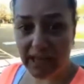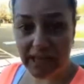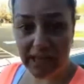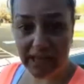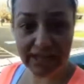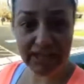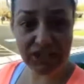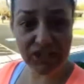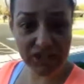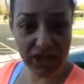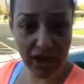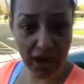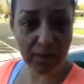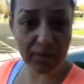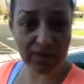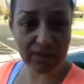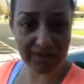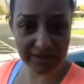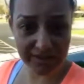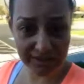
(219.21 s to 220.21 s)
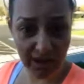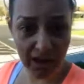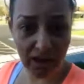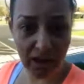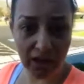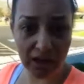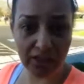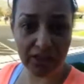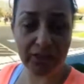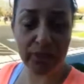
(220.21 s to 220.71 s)
in a shower
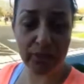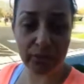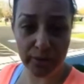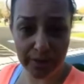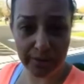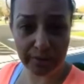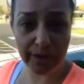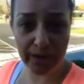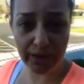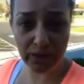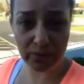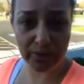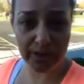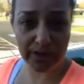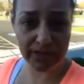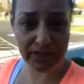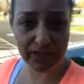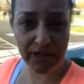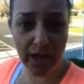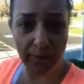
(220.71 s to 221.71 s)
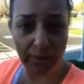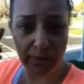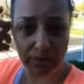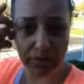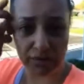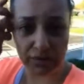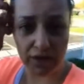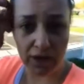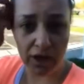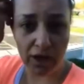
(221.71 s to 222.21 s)
stall, three by three shower
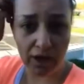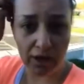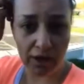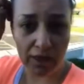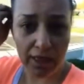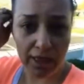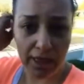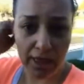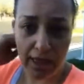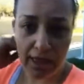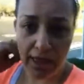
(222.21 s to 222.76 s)
stall,